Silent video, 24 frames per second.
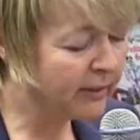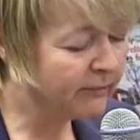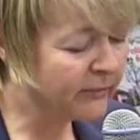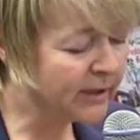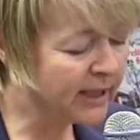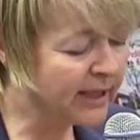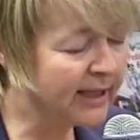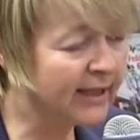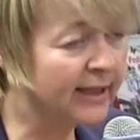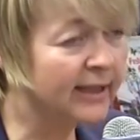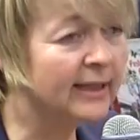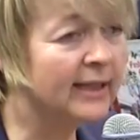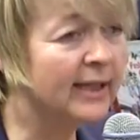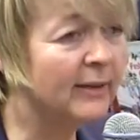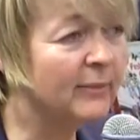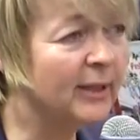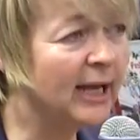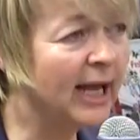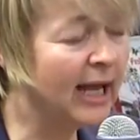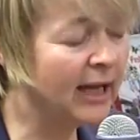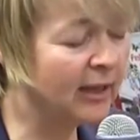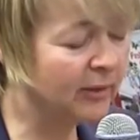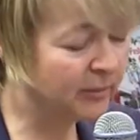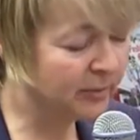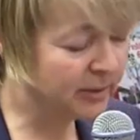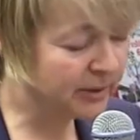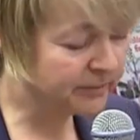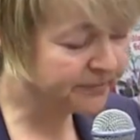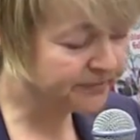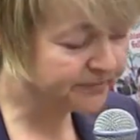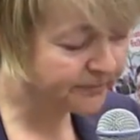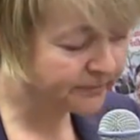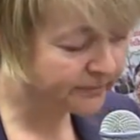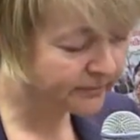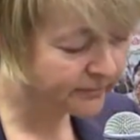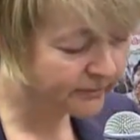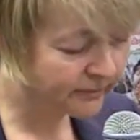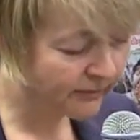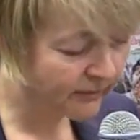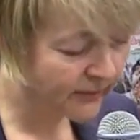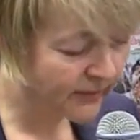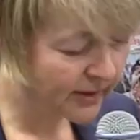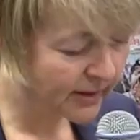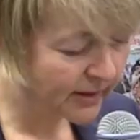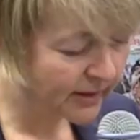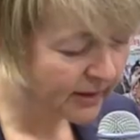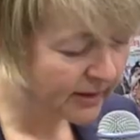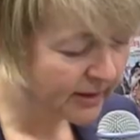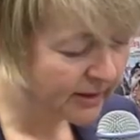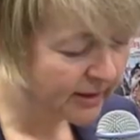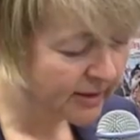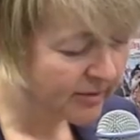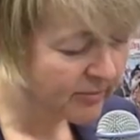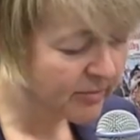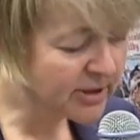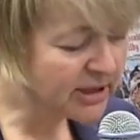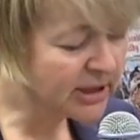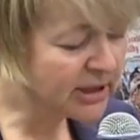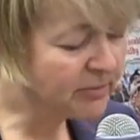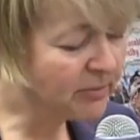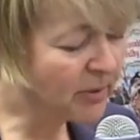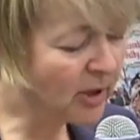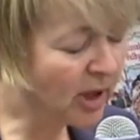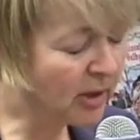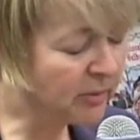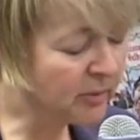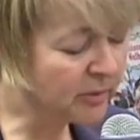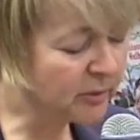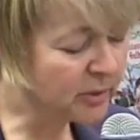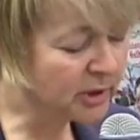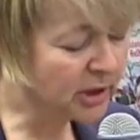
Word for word: Here, let me help. Mrs. Barber